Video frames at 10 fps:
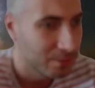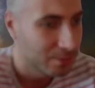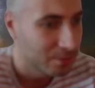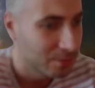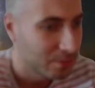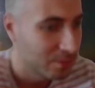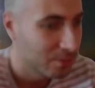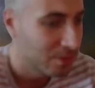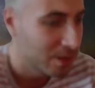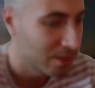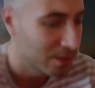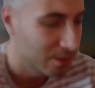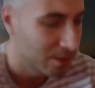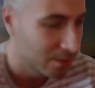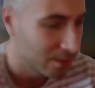
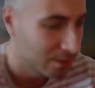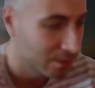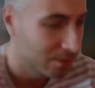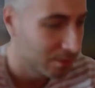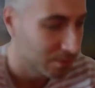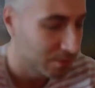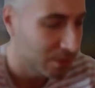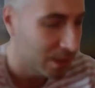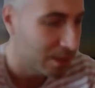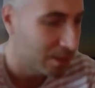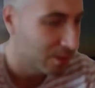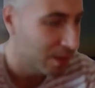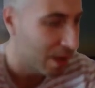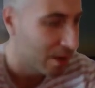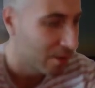when they need to
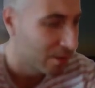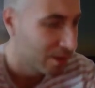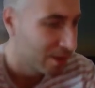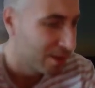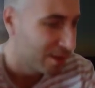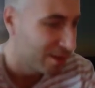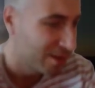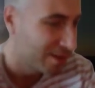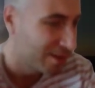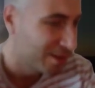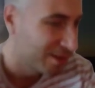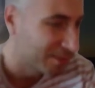scale, and